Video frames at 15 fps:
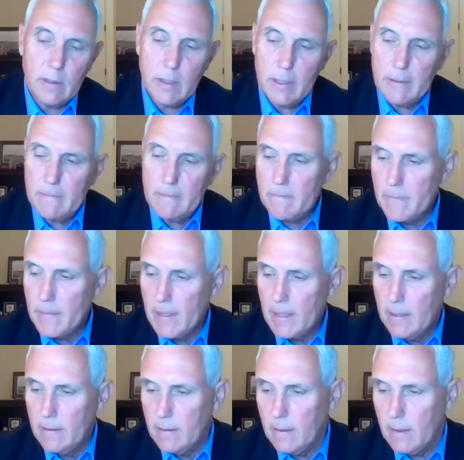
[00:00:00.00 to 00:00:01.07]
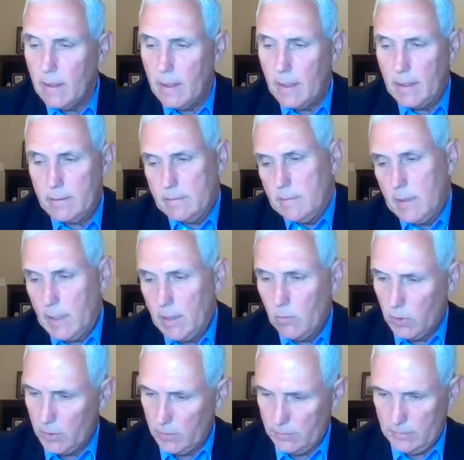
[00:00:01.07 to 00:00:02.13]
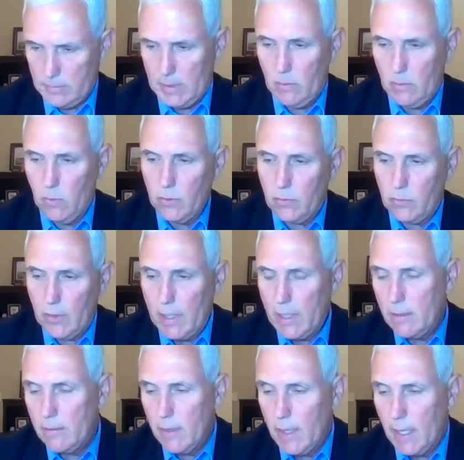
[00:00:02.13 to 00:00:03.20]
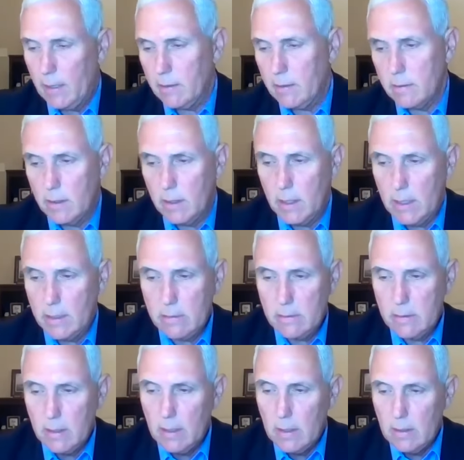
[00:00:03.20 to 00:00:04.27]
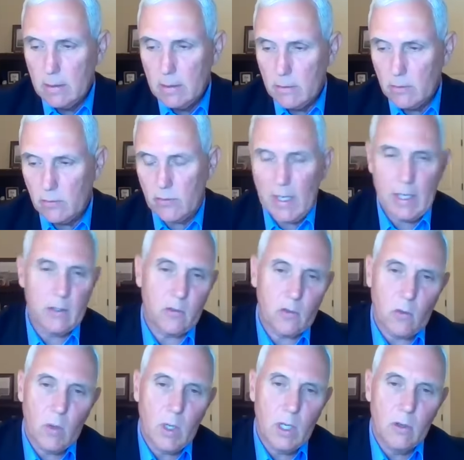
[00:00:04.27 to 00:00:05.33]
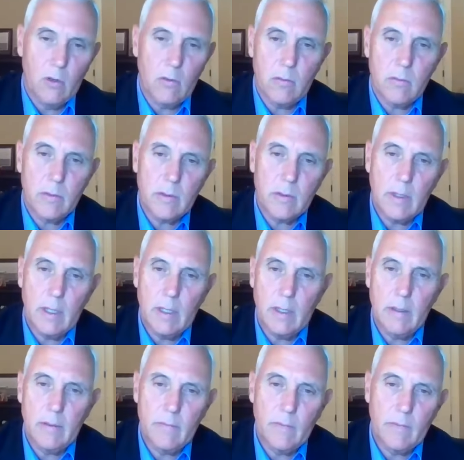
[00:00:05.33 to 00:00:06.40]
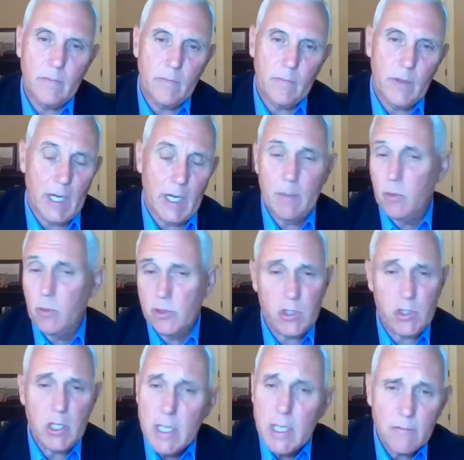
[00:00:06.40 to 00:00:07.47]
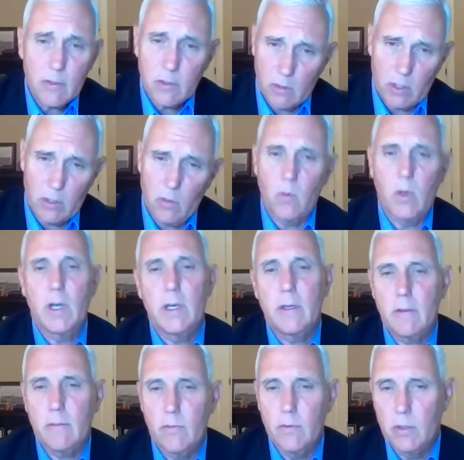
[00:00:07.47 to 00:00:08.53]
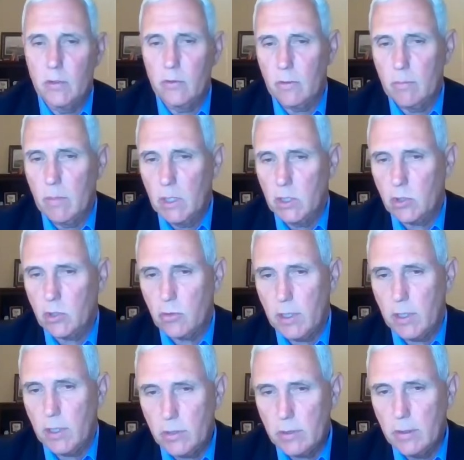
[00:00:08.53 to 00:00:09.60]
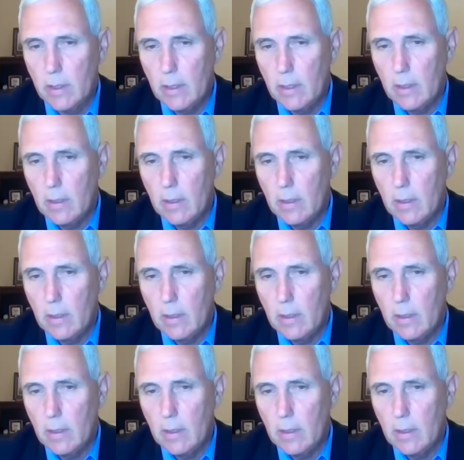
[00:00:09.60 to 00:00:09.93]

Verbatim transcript: Um, I, I, will, I will say that um, the status quo uh, that I perceive is underway for this administration,